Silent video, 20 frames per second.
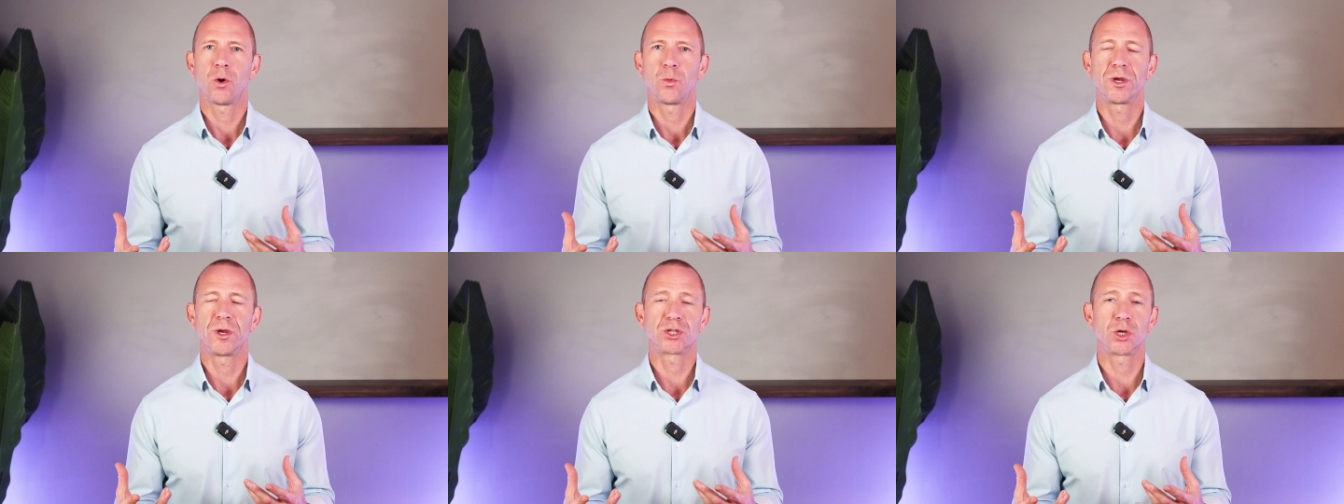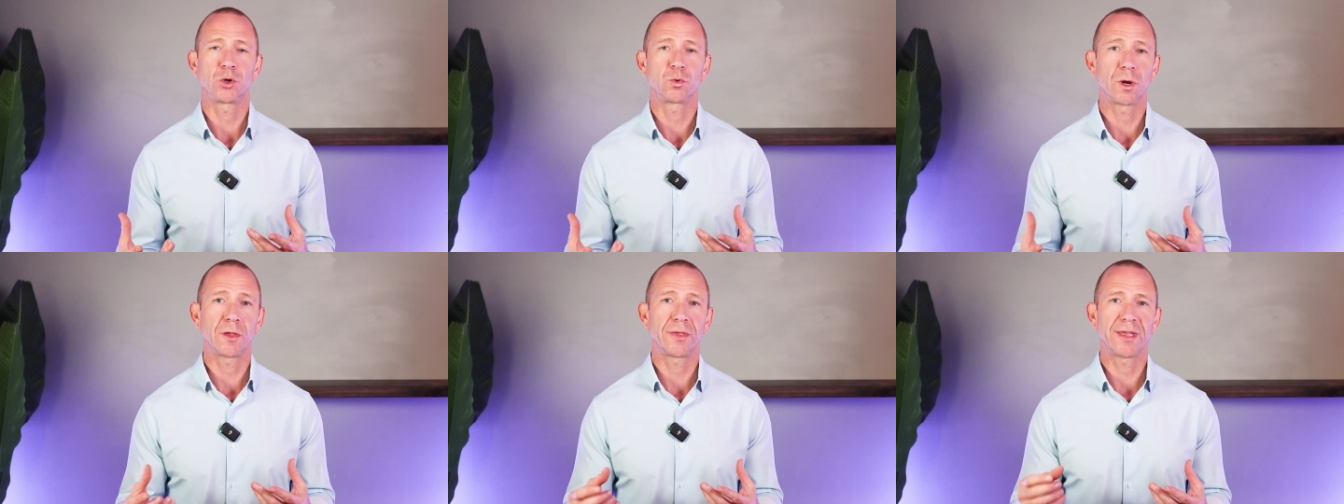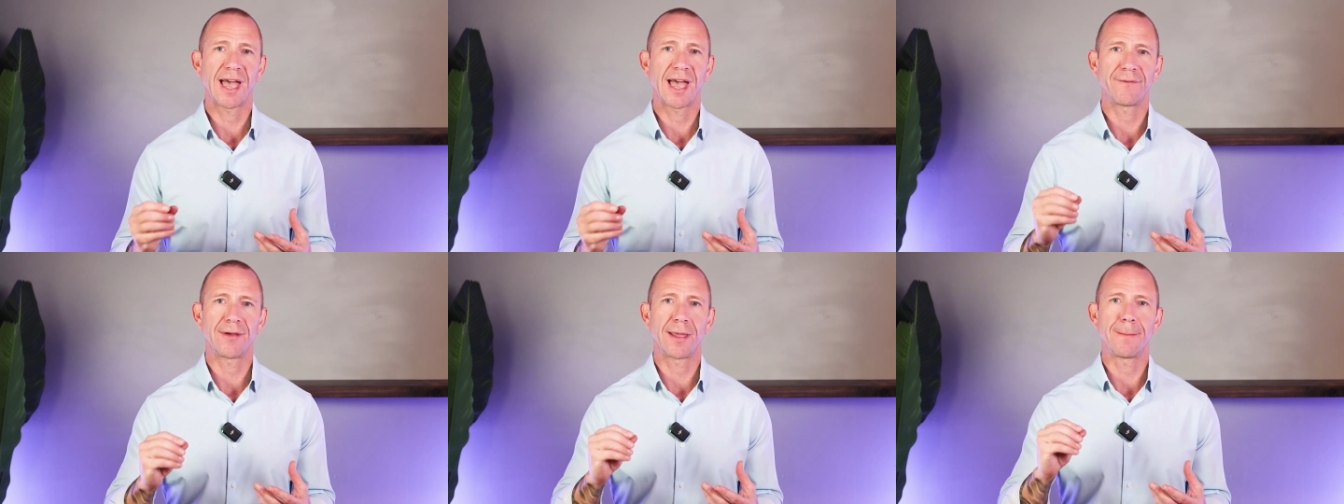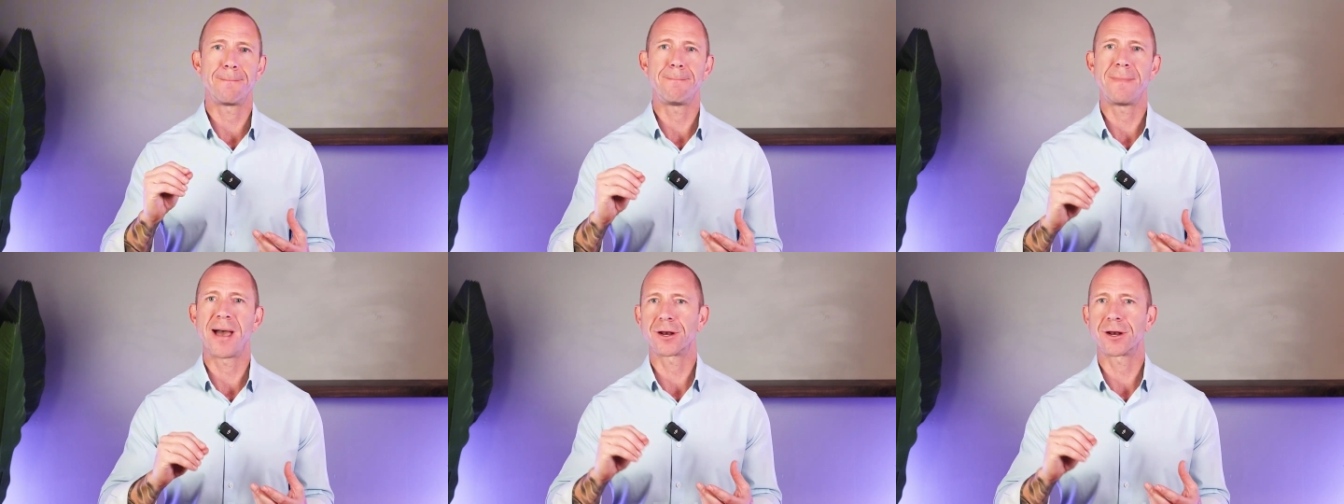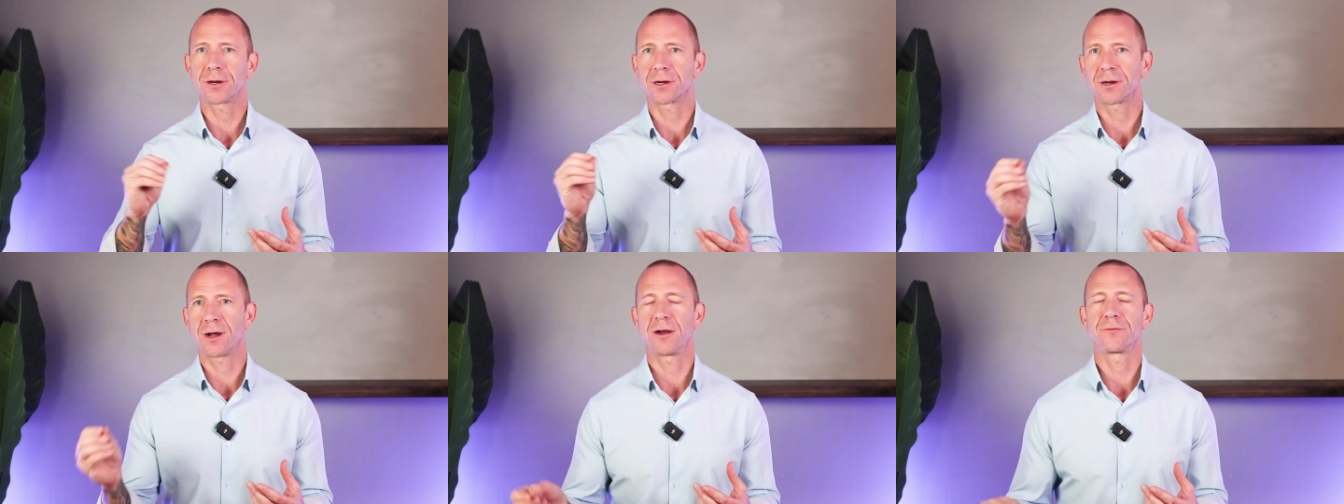we should really have a
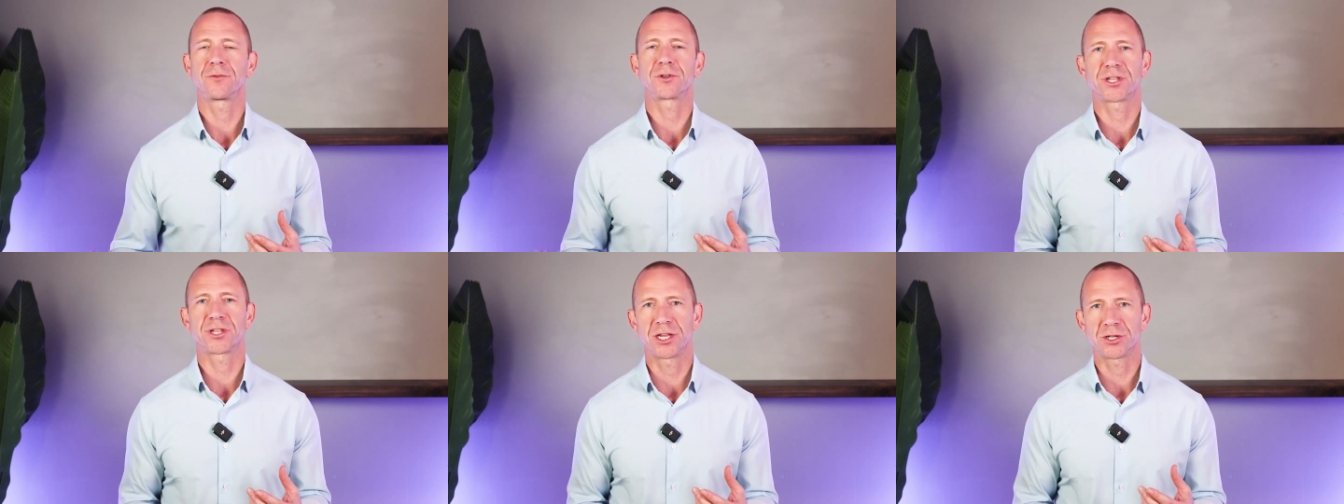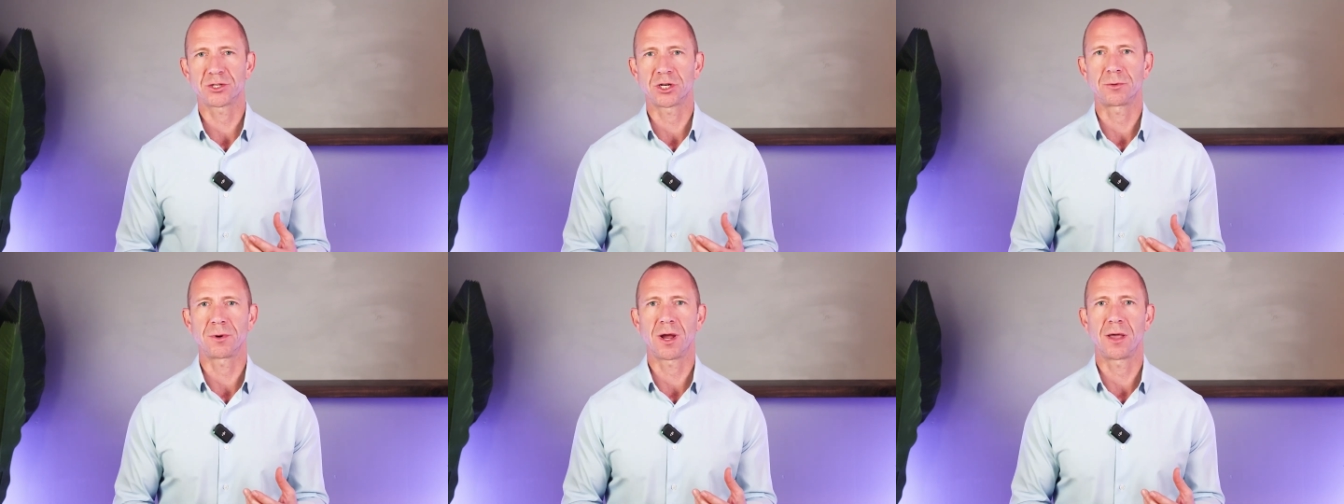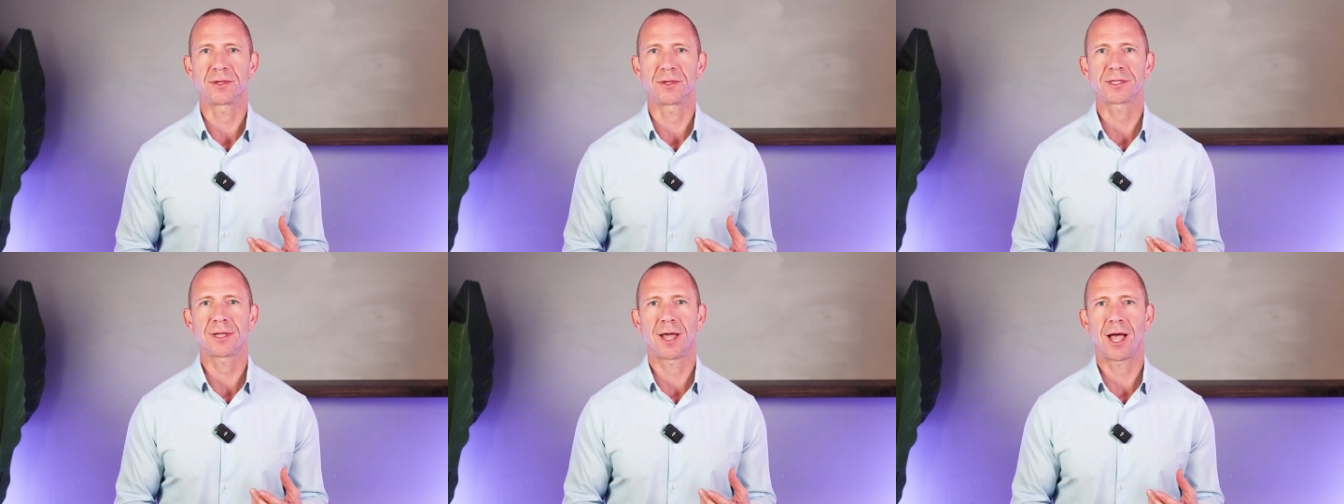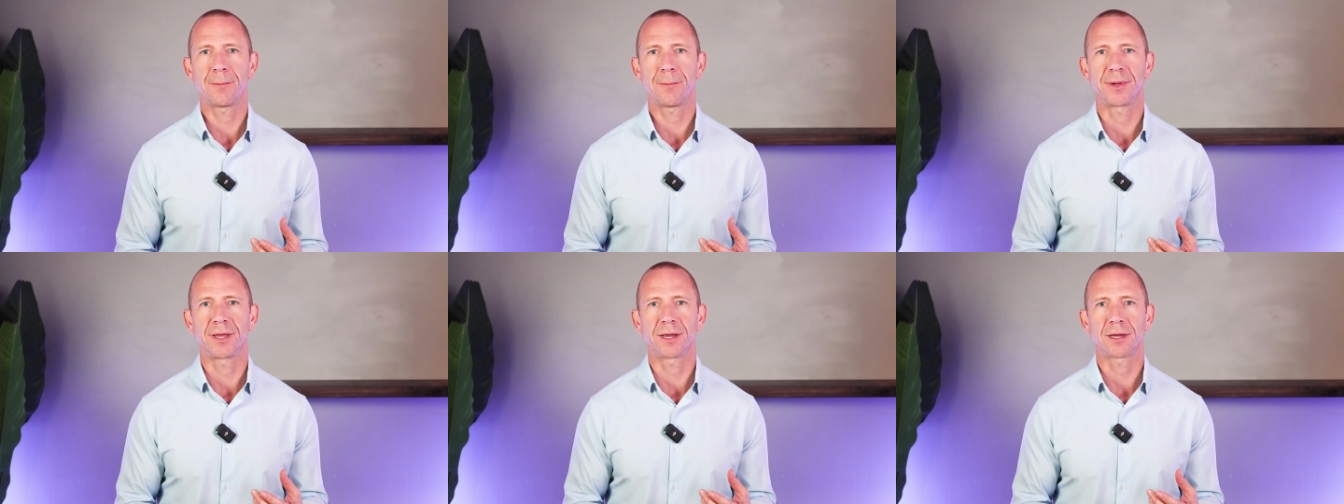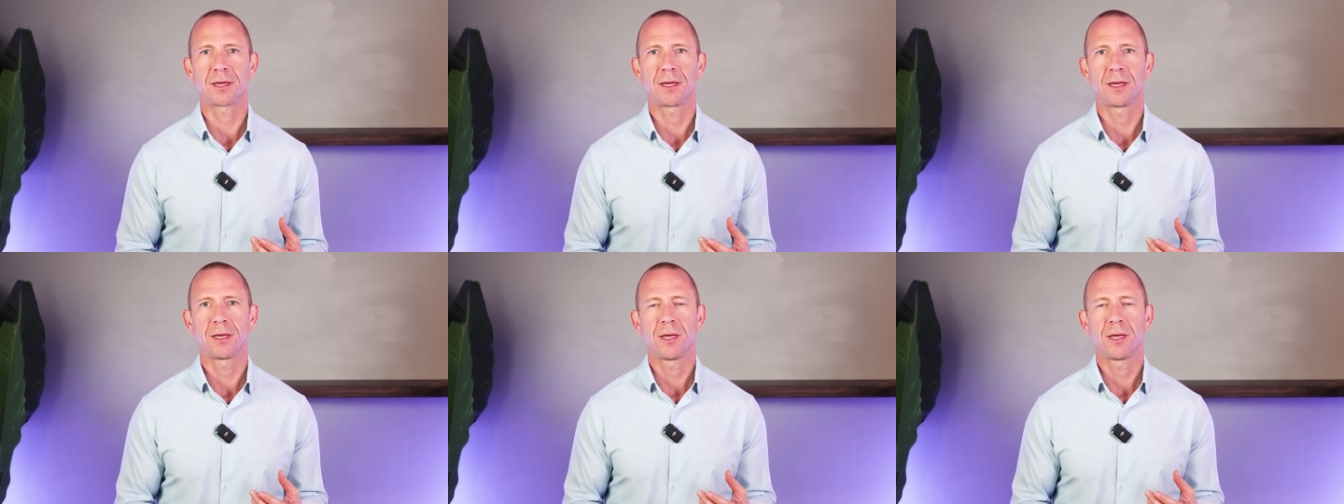better conversation around this
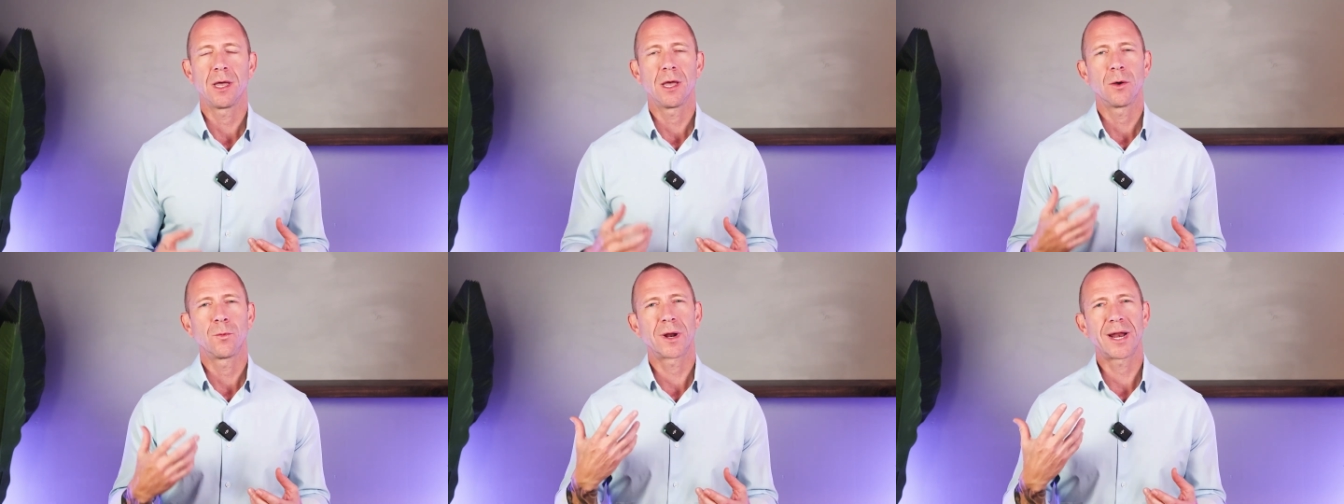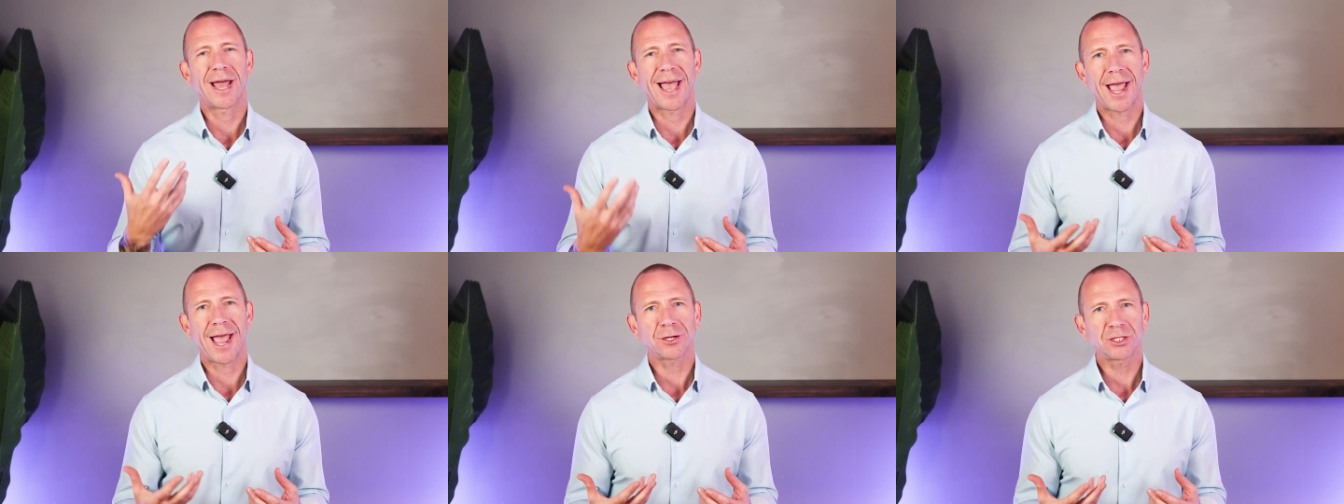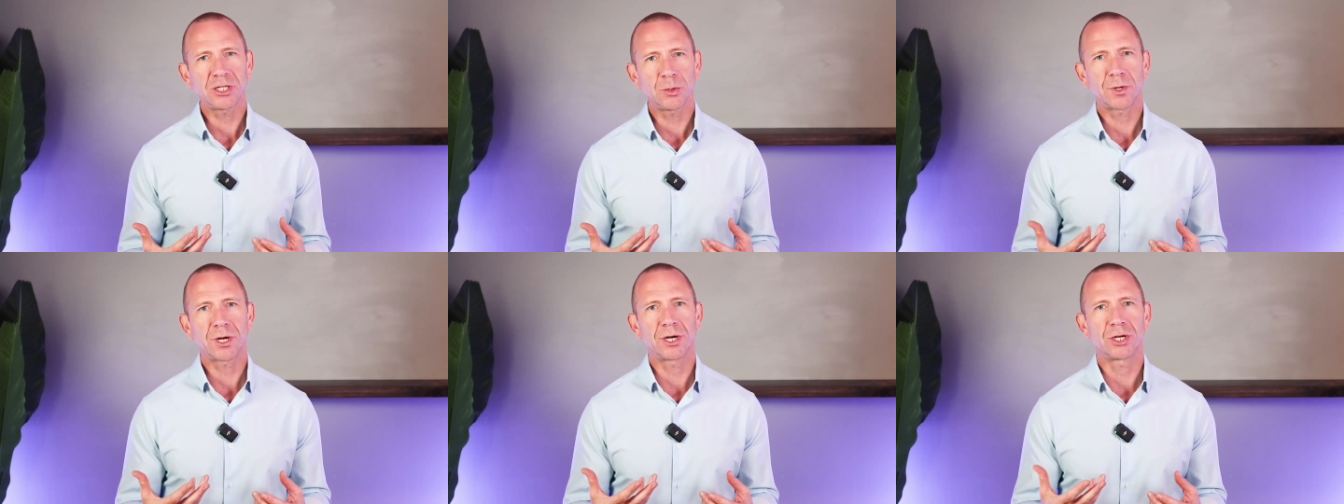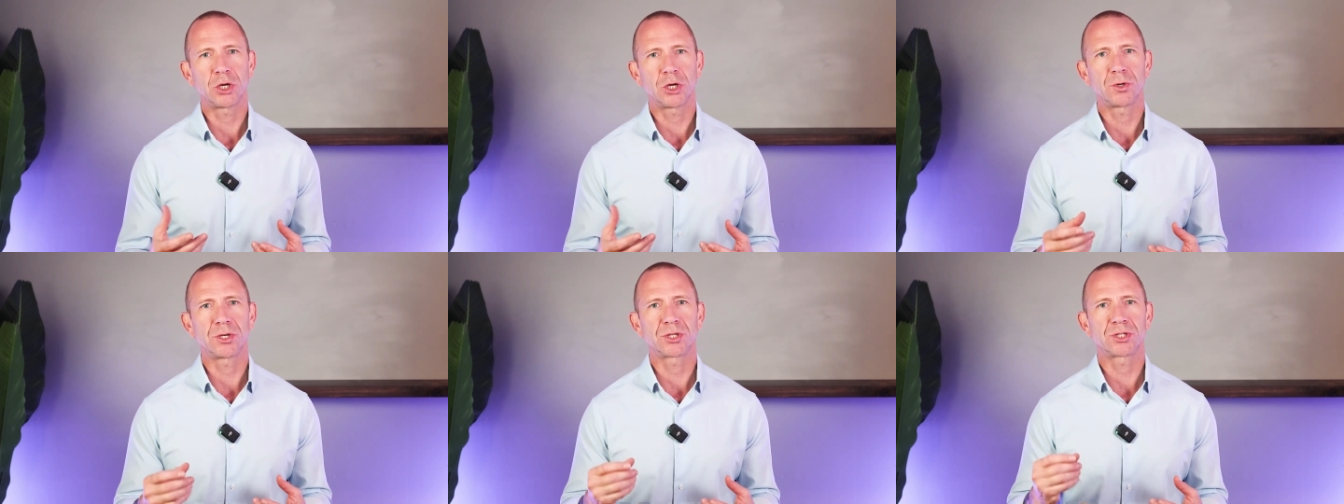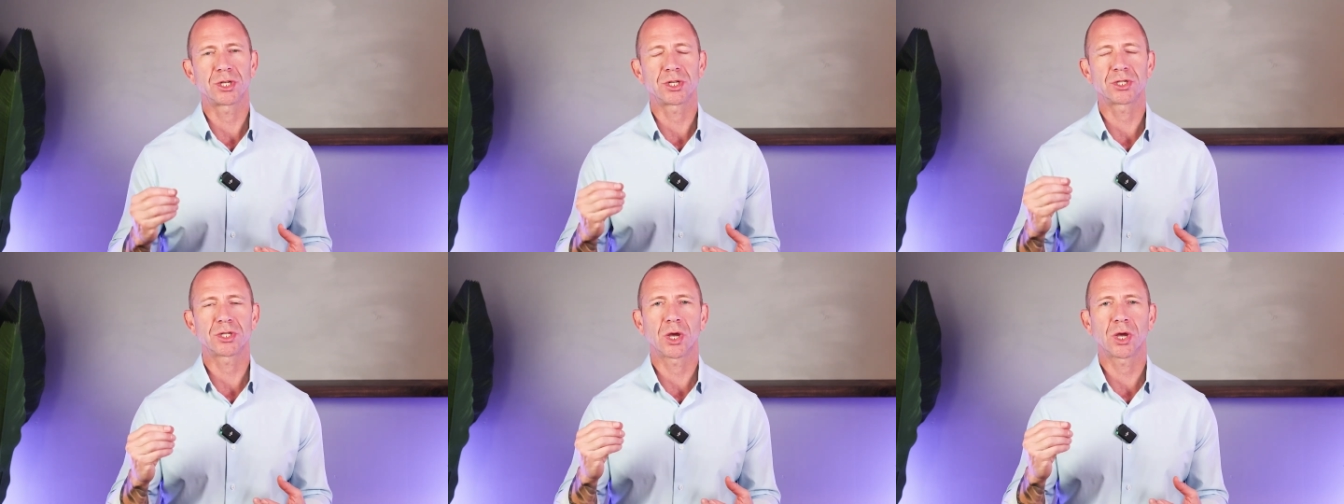topic, what I actually want to do
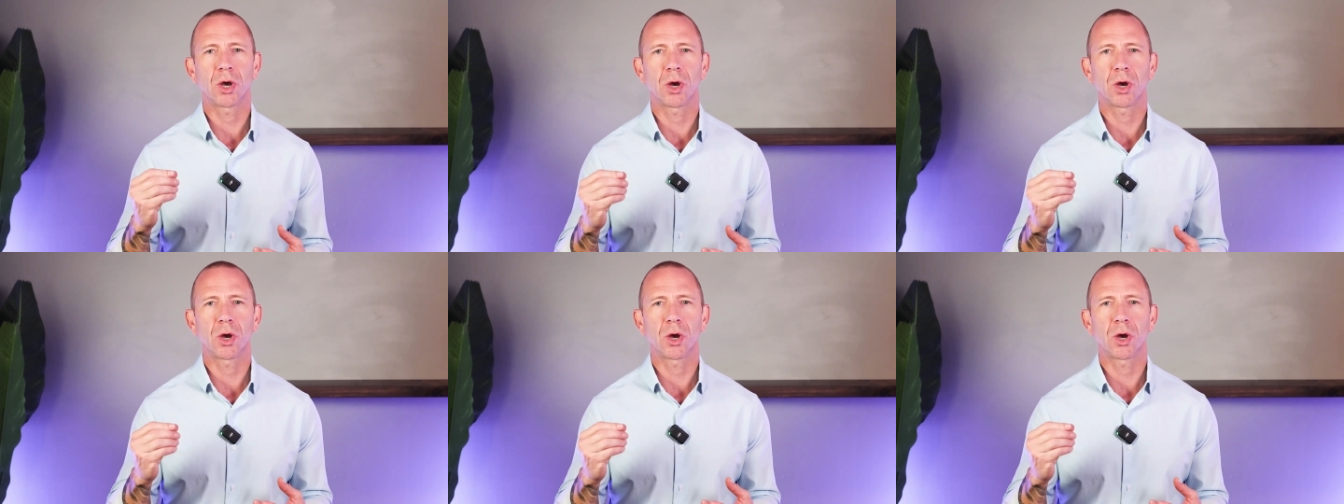is just